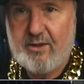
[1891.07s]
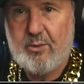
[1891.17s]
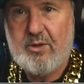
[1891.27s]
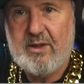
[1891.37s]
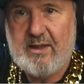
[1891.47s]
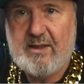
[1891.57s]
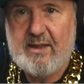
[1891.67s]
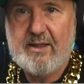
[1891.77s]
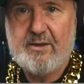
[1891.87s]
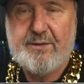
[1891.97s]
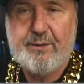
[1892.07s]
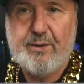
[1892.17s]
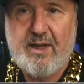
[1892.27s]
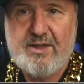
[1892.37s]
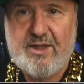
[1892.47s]
It could allow
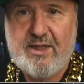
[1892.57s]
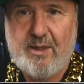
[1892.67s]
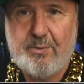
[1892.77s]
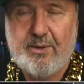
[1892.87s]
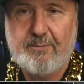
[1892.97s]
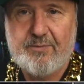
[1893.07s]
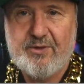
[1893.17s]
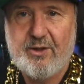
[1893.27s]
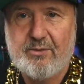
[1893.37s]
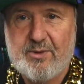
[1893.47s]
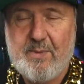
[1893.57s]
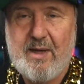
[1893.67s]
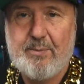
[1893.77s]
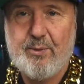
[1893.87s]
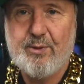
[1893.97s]
for AC coupling. So
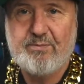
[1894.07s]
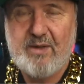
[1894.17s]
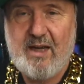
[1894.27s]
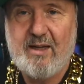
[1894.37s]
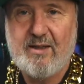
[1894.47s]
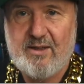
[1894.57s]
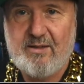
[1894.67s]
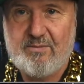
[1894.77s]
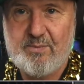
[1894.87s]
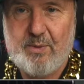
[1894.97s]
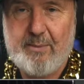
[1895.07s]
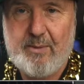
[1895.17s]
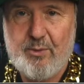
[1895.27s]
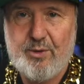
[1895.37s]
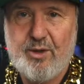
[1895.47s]
smart port,
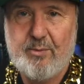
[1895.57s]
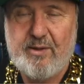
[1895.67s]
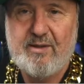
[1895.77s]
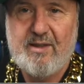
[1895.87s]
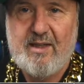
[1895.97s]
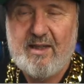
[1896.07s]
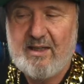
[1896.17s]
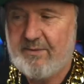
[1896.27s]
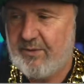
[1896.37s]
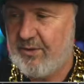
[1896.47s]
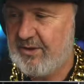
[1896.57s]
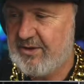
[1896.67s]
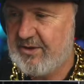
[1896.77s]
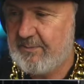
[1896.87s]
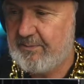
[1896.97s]
becoming more common in
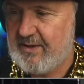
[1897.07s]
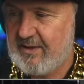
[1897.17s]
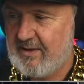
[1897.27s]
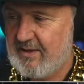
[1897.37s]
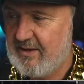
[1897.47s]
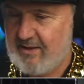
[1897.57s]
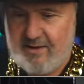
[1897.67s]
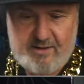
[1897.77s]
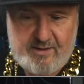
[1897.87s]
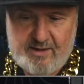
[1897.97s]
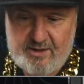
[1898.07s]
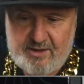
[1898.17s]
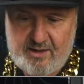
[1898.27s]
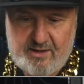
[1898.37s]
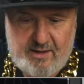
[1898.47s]
inverters. So
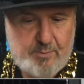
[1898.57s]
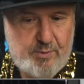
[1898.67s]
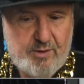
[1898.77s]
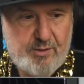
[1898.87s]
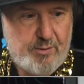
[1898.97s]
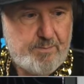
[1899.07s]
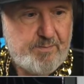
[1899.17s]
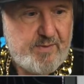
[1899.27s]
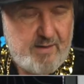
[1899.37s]
that's pretty cool.